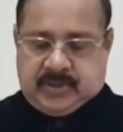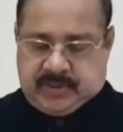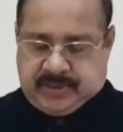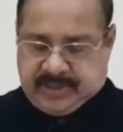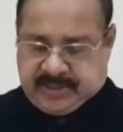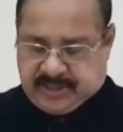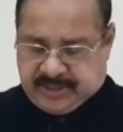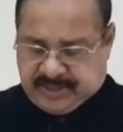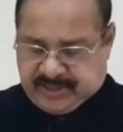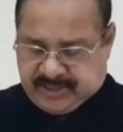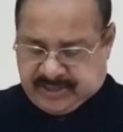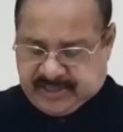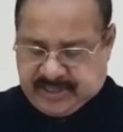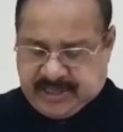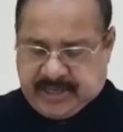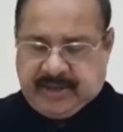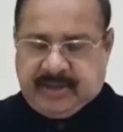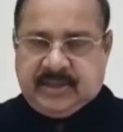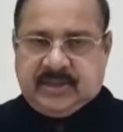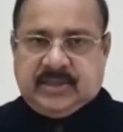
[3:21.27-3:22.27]
Okay, this is
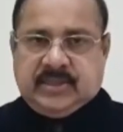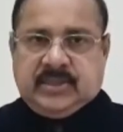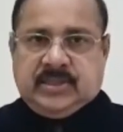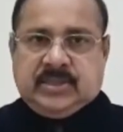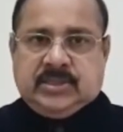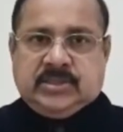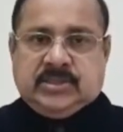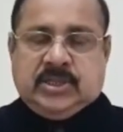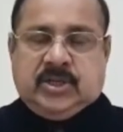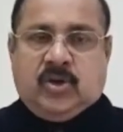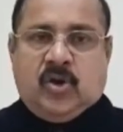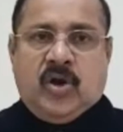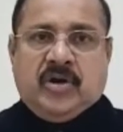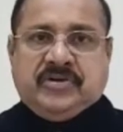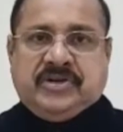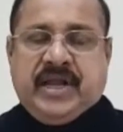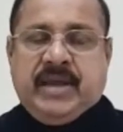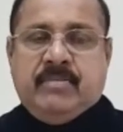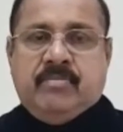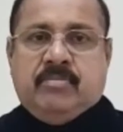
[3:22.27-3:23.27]
the
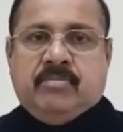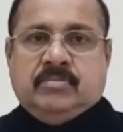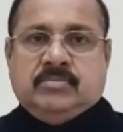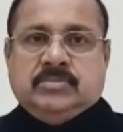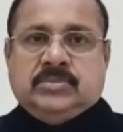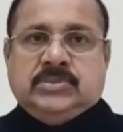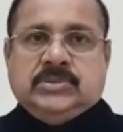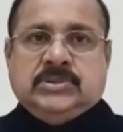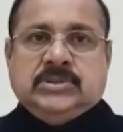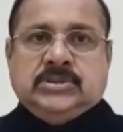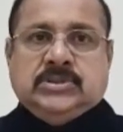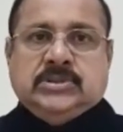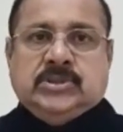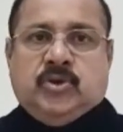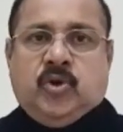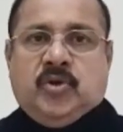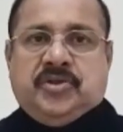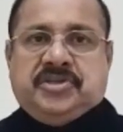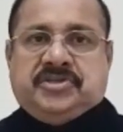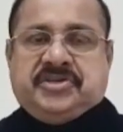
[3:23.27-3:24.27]
long-term
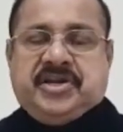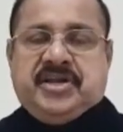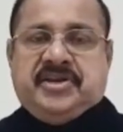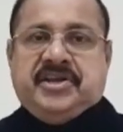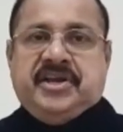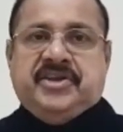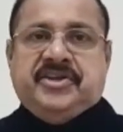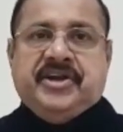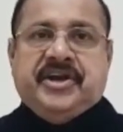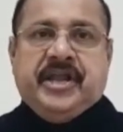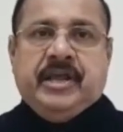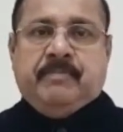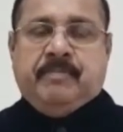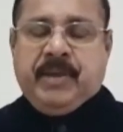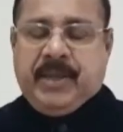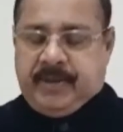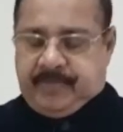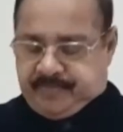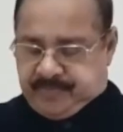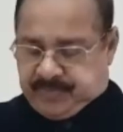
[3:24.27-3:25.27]
growth trend in
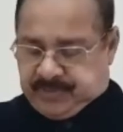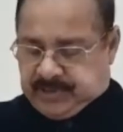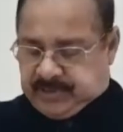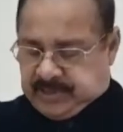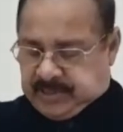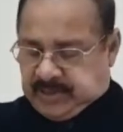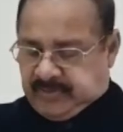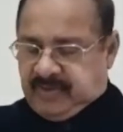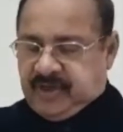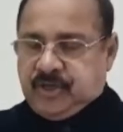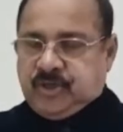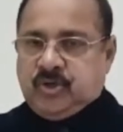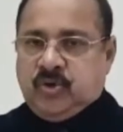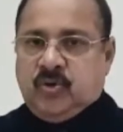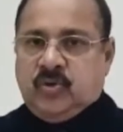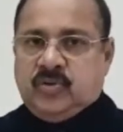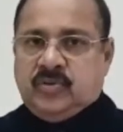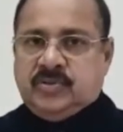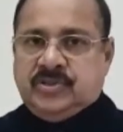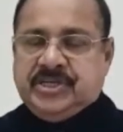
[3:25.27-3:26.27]
GDP. Here we
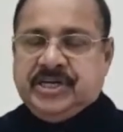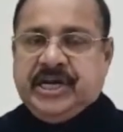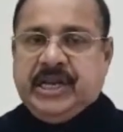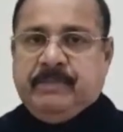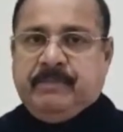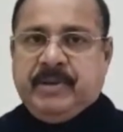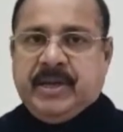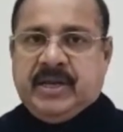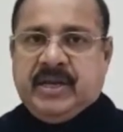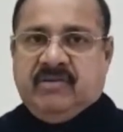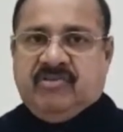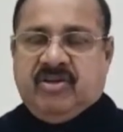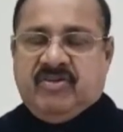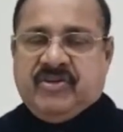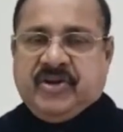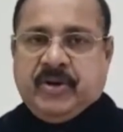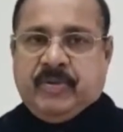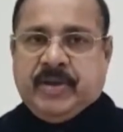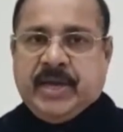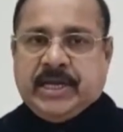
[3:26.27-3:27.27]
show GDP and level of
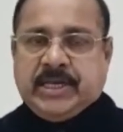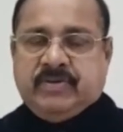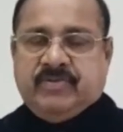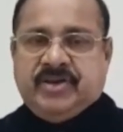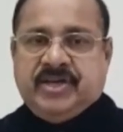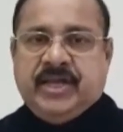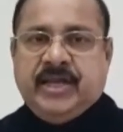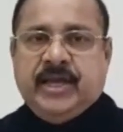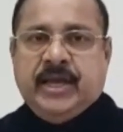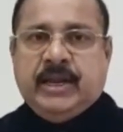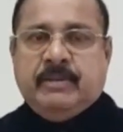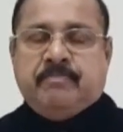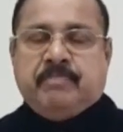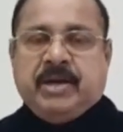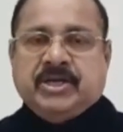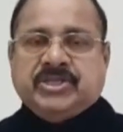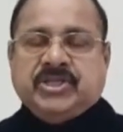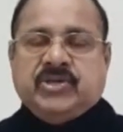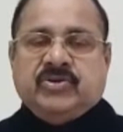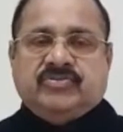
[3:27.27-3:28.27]
economic activity and
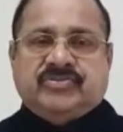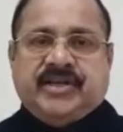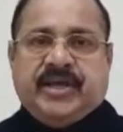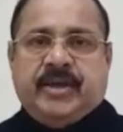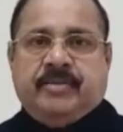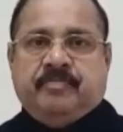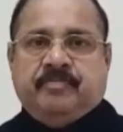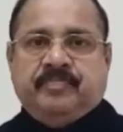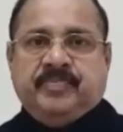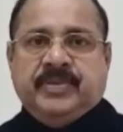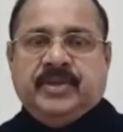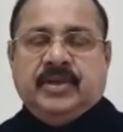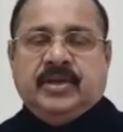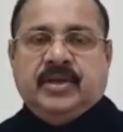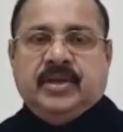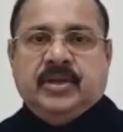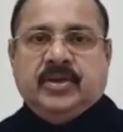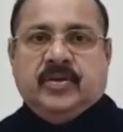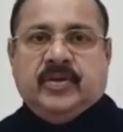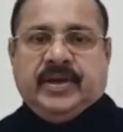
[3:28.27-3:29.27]
passage of time.
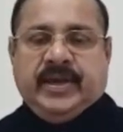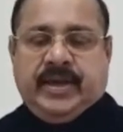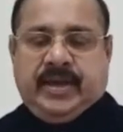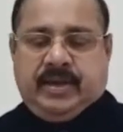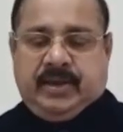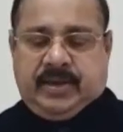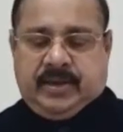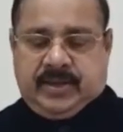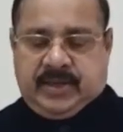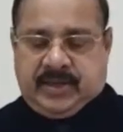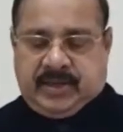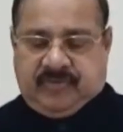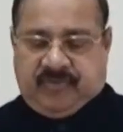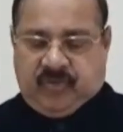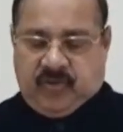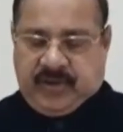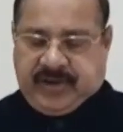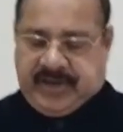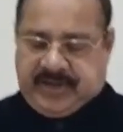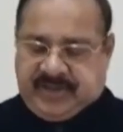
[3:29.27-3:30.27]
Okay, if
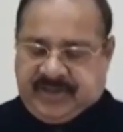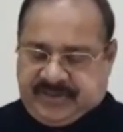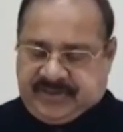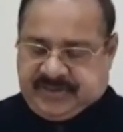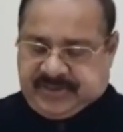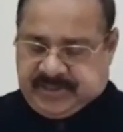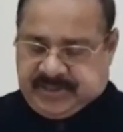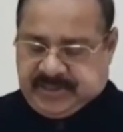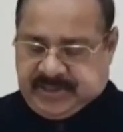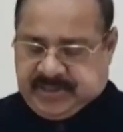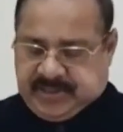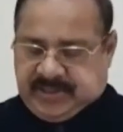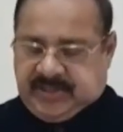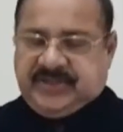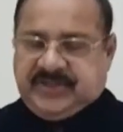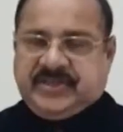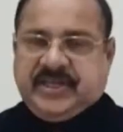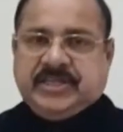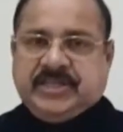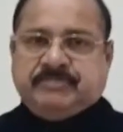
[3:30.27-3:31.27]
you look at this,
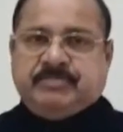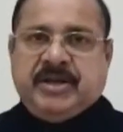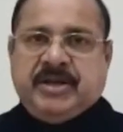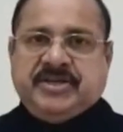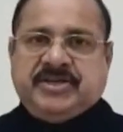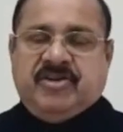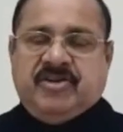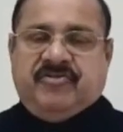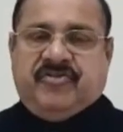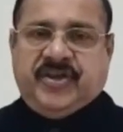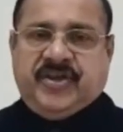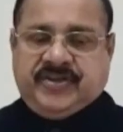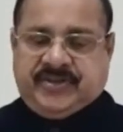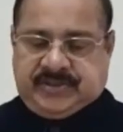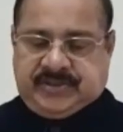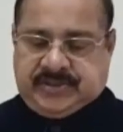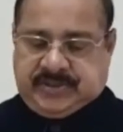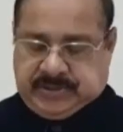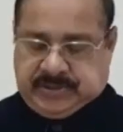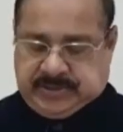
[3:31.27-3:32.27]
this expansion phase,